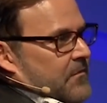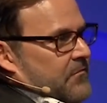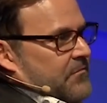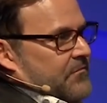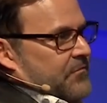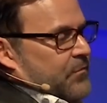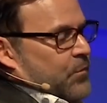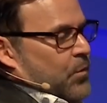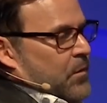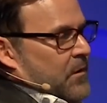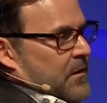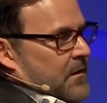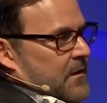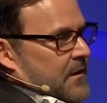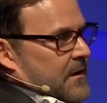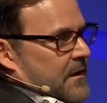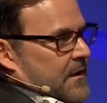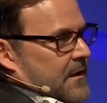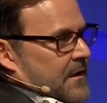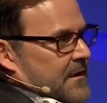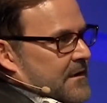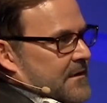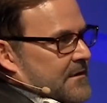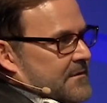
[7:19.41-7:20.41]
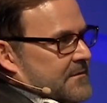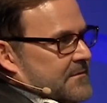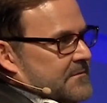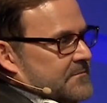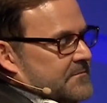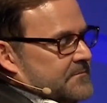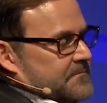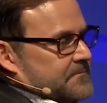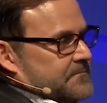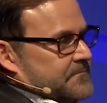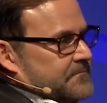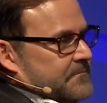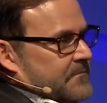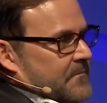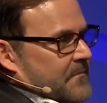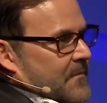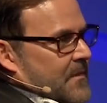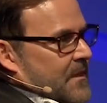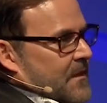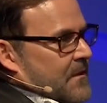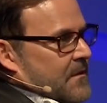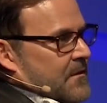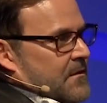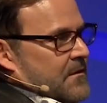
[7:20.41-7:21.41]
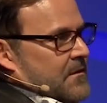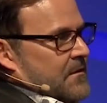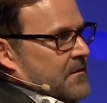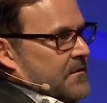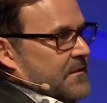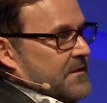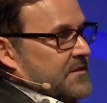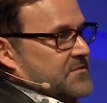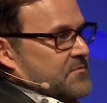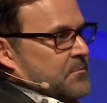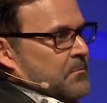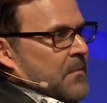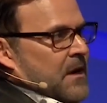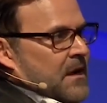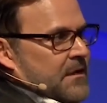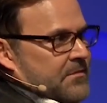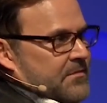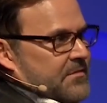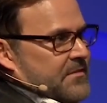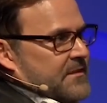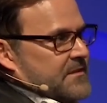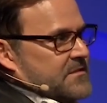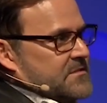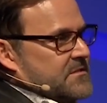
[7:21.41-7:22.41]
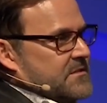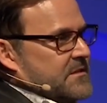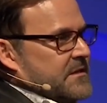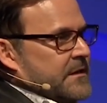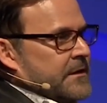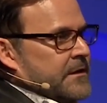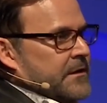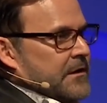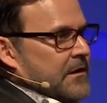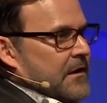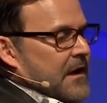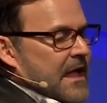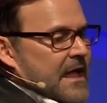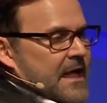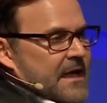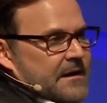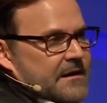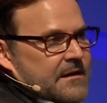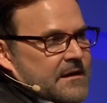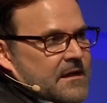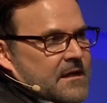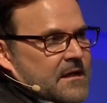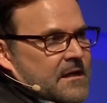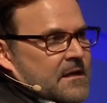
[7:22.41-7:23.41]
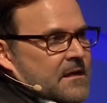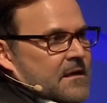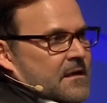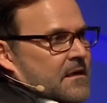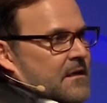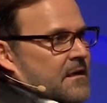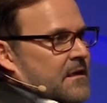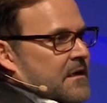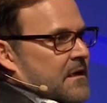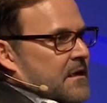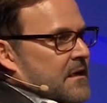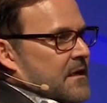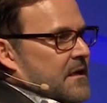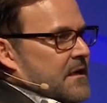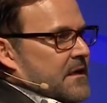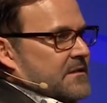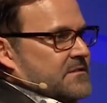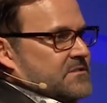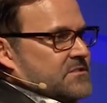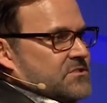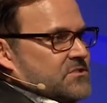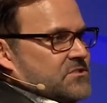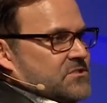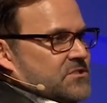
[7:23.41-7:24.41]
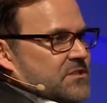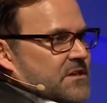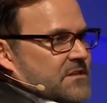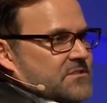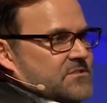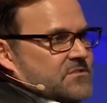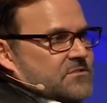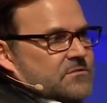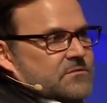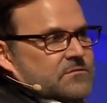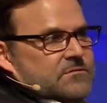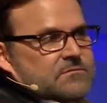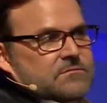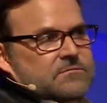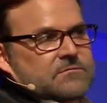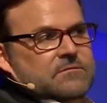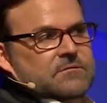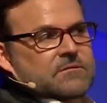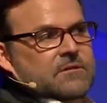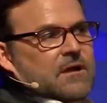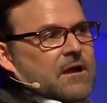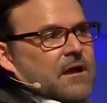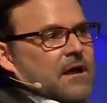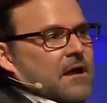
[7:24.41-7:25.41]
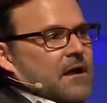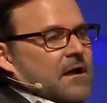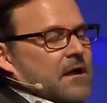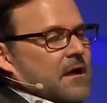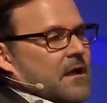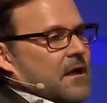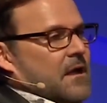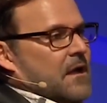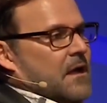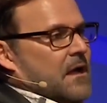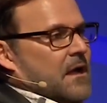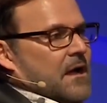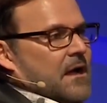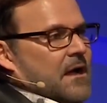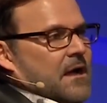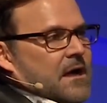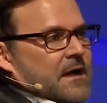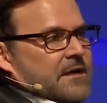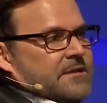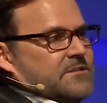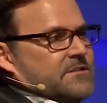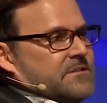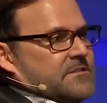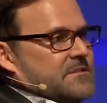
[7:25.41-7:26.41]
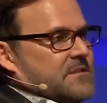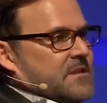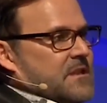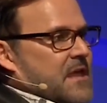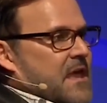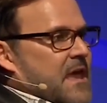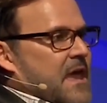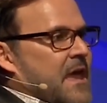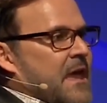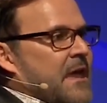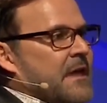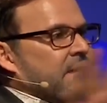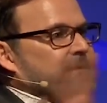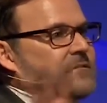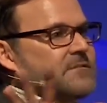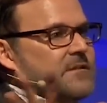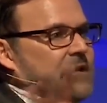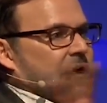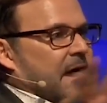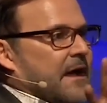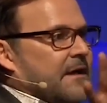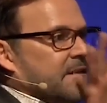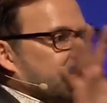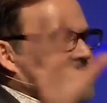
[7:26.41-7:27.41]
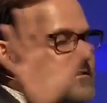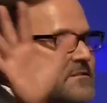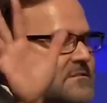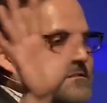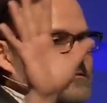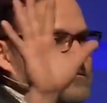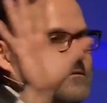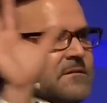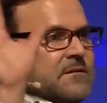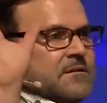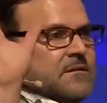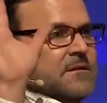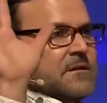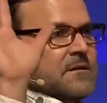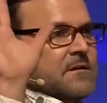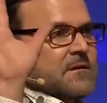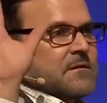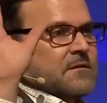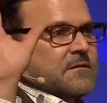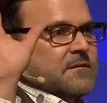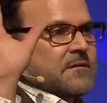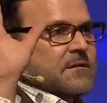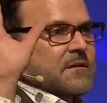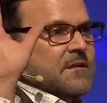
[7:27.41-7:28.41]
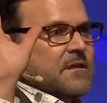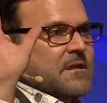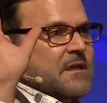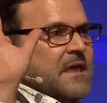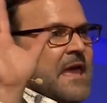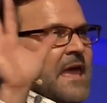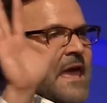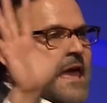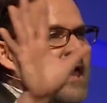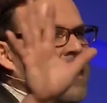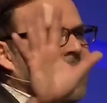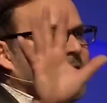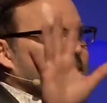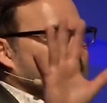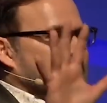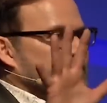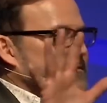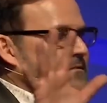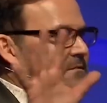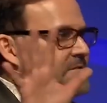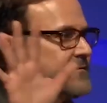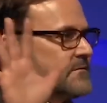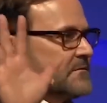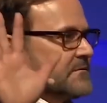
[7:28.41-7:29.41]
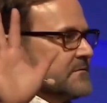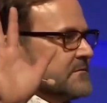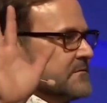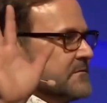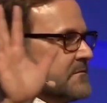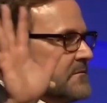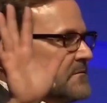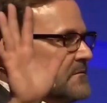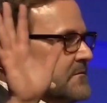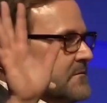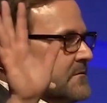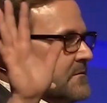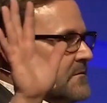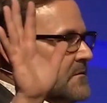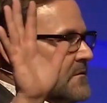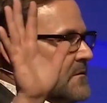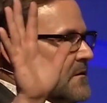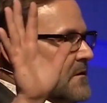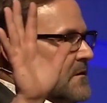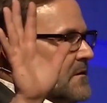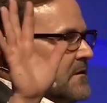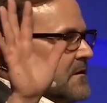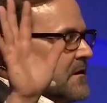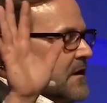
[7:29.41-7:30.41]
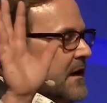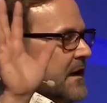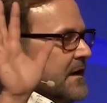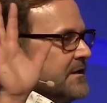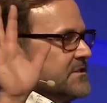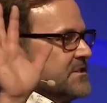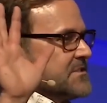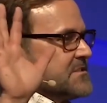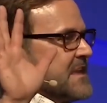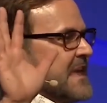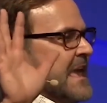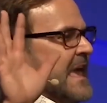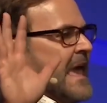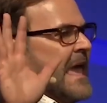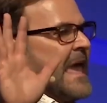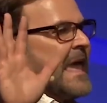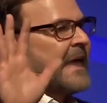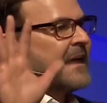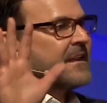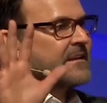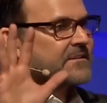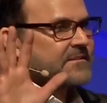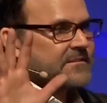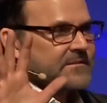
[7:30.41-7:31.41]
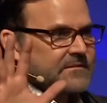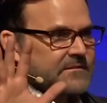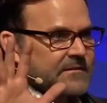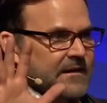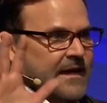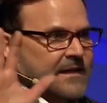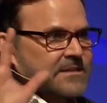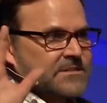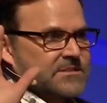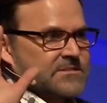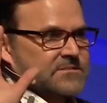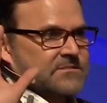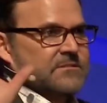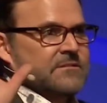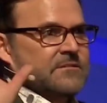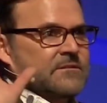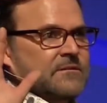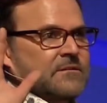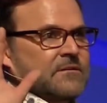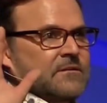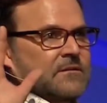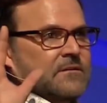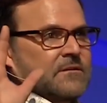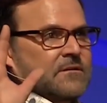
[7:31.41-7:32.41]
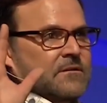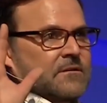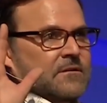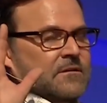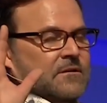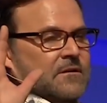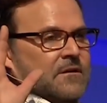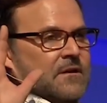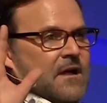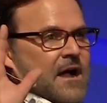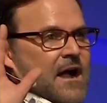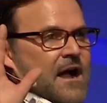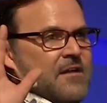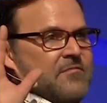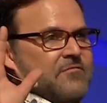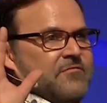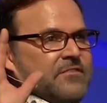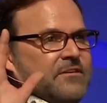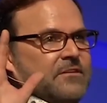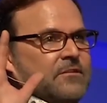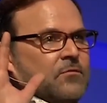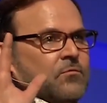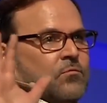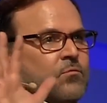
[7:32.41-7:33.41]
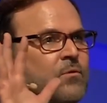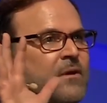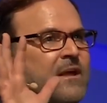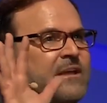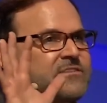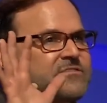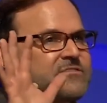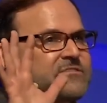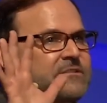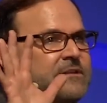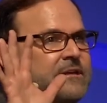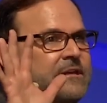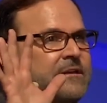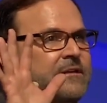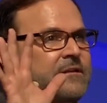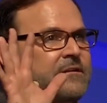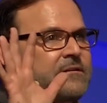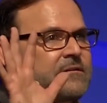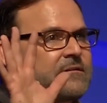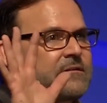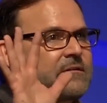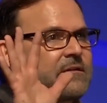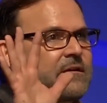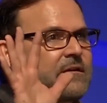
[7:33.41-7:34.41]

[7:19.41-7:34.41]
for uh, this month, this year, and it's just, I just can't, I just can't. I just can't. I just, I feel arrested